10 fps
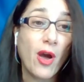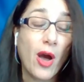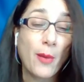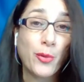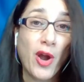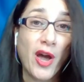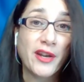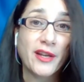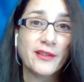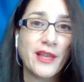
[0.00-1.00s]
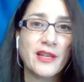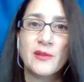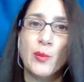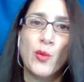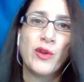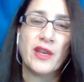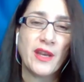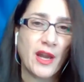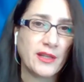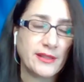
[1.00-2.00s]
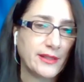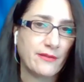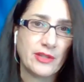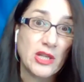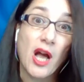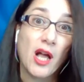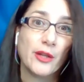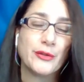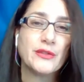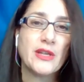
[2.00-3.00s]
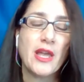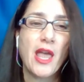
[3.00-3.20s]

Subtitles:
a product that is more than $97.